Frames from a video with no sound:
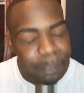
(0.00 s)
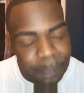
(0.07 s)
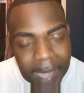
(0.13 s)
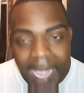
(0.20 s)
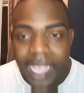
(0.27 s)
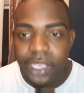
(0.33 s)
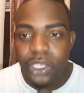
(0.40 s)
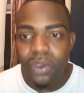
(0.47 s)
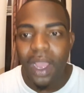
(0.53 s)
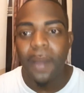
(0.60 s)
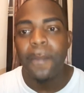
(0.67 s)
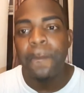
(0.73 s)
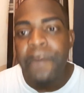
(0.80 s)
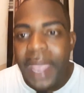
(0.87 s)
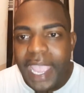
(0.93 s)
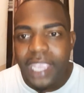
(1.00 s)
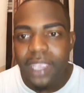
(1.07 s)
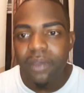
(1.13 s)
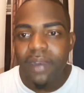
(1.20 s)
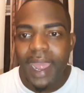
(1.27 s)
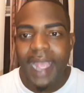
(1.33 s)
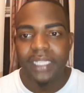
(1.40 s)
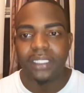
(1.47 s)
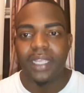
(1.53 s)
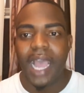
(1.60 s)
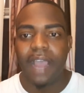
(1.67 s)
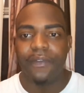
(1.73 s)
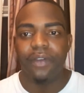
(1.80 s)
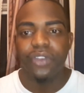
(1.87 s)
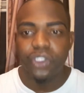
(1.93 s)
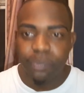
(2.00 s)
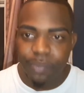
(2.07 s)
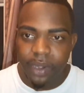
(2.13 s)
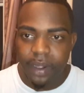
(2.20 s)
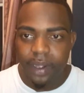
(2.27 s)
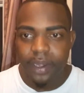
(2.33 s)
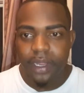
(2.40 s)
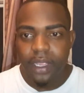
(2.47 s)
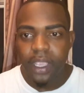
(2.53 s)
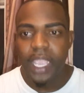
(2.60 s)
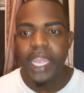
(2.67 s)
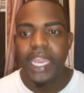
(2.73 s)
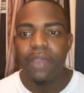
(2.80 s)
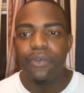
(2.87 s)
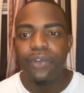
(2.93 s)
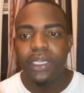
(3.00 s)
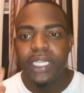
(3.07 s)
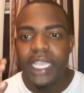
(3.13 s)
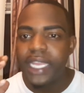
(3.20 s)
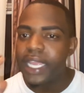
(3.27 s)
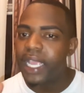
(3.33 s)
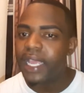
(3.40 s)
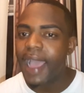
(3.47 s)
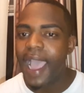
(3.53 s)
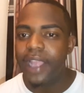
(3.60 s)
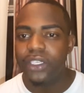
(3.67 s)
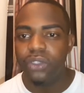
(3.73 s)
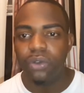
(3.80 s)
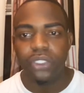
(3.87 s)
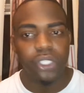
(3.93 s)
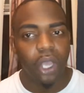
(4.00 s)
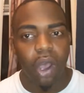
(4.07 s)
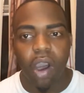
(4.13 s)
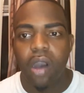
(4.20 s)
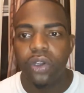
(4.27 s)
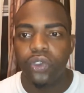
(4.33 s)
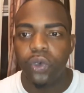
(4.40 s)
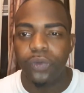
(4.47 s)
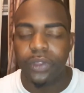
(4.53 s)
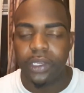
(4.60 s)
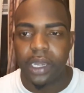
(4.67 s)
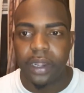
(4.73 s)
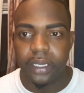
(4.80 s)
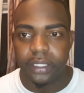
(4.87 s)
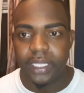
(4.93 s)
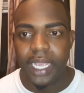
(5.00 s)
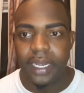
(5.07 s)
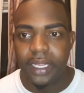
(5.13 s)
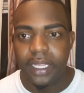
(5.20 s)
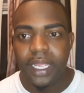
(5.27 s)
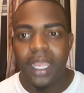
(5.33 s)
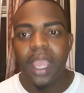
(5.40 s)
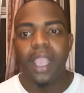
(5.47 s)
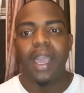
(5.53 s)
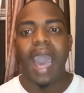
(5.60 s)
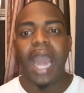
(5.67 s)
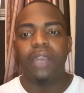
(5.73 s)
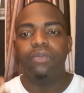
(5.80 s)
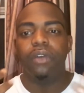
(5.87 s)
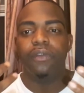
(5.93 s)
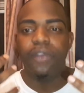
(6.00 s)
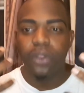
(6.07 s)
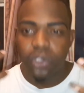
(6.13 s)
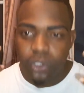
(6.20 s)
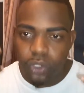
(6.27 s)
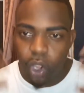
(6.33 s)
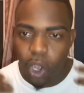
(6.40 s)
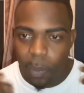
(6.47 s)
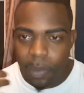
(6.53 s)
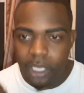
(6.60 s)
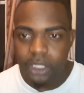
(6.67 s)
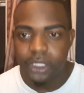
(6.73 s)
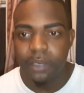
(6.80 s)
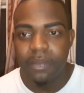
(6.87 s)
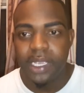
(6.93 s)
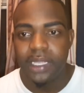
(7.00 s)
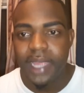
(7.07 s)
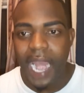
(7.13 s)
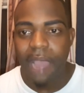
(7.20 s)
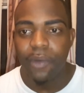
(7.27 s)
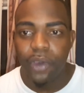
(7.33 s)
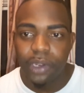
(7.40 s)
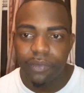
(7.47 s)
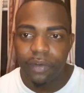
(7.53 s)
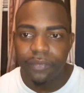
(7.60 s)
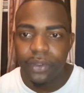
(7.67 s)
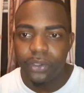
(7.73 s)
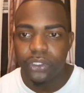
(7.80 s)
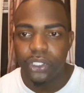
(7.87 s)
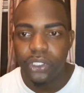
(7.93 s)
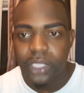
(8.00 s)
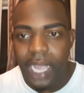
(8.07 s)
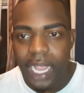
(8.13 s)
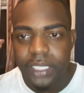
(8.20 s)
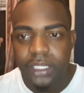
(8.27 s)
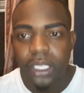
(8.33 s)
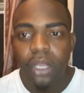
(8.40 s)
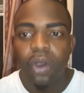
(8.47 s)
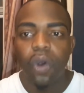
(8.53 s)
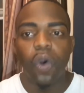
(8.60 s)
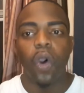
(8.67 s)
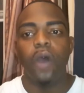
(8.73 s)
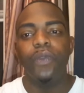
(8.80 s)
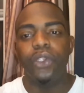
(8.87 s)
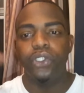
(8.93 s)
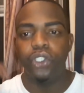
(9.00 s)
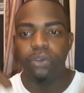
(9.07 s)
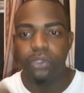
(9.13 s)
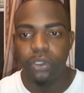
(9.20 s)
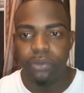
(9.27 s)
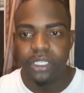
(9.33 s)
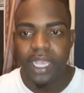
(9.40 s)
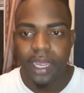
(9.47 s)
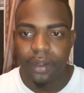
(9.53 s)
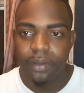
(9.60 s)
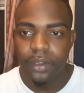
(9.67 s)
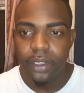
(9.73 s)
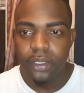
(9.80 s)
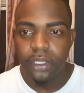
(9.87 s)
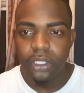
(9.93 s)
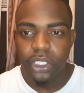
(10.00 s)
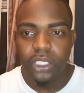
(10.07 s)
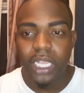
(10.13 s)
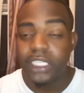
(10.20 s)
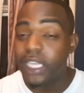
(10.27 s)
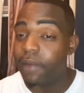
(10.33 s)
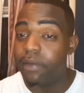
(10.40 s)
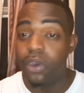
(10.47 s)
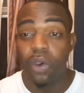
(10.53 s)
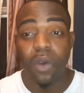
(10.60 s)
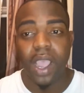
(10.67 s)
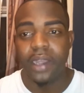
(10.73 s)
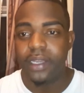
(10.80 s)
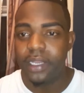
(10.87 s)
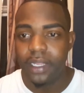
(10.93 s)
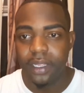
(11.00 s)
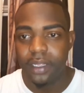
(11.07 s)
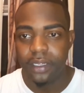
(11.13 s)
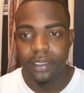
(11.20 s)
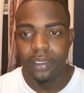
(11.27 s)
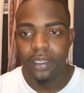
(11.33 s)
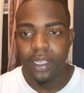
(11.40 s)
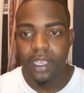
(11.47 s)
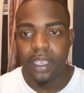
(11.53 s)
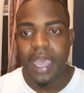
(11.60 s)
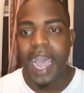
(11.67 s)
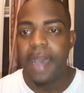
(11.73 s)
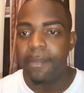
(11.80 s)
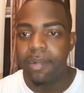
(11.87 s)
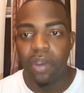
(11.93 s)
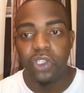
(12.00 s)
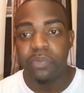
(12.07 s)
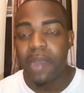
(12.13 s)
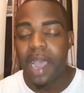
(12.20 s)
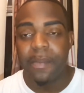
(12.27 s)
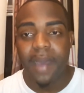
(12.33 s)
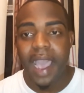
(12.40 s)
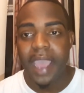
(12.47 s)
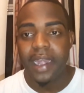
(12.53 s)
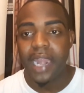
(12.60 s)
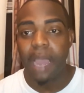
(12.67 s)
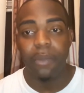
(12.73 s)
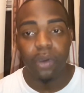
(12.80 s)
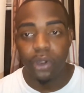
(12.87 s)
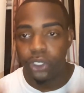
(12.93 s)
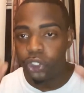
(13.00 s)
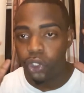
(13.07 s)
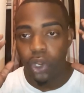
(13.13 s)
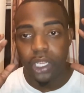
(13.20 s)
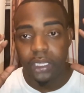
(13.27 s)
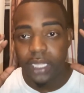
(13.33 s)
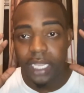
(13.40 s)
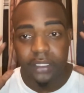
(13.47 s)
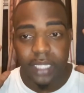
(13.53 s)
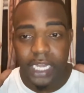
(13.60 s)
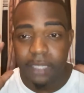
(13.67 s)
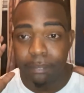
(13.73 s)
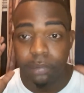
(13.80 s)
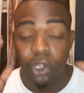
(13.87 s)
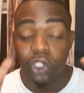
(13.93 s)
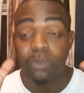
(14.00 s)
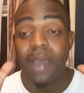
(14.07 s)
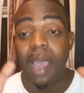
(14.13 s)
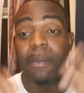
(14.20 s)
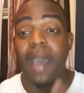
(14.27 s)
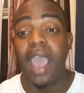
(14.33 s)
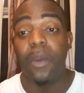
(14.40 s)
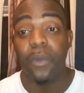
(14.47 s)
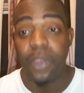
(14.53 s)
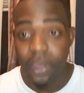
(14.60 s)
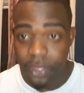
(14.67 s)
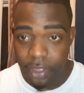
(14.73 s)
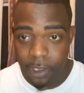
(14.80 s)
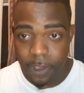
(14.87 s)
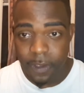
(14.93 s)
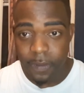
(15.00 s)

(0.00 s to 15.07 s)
beg you to ask God for the Spirit, and it will lead and guide you into all truth and understanding. God has revealed so much to me that I'm going to reveal to you guys on this YouTube channel. You guys have no idea. God blows my mind, and I'm going to show you things that he blows my mind with.